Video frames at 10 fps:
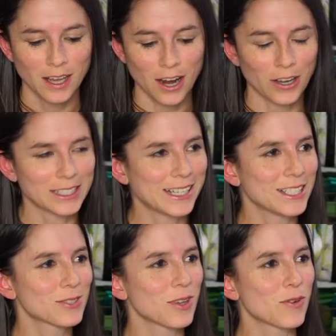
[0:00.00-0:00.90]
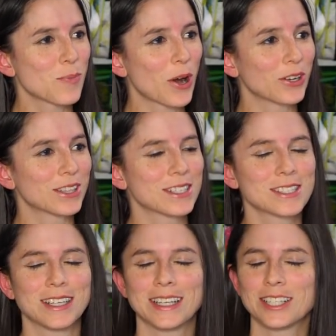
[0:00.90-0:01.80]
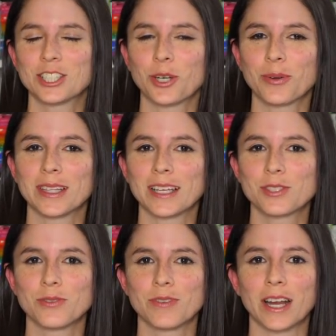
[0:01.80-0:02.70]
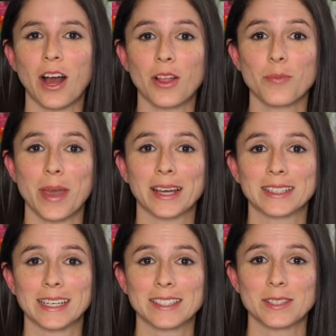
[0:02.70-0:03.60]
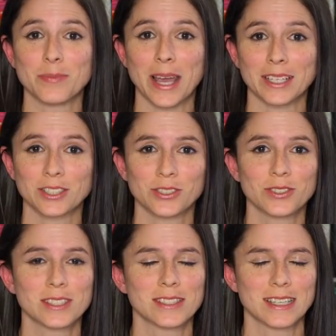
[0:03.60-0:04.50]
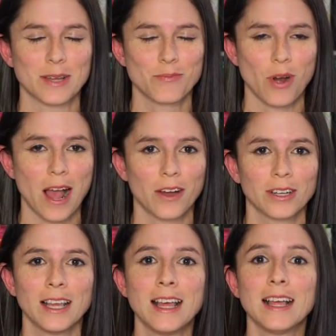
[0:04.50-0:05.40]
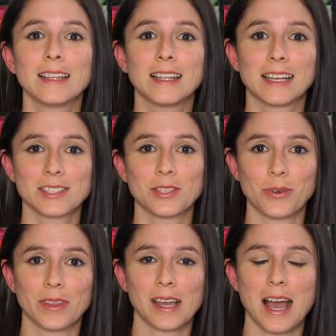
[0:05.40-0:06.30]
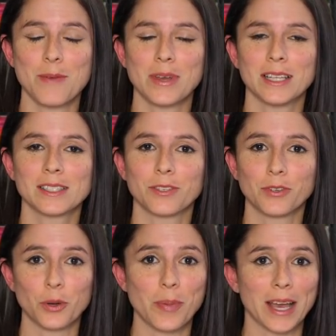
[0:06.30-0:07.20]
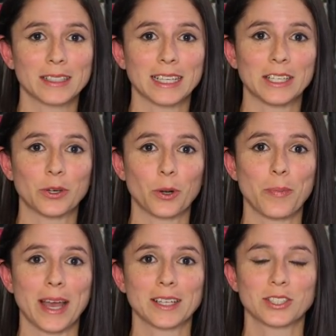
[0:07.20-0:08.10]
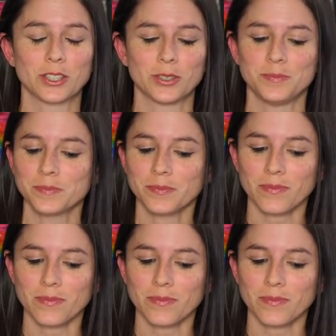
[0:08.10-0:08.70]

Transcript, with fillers: All right, Danny's favorite part of the Sunday show. We'd like to invite all the bag ladies and bag dudes to stand proud. Let us know in the comments if you're a bag lady or bag dude.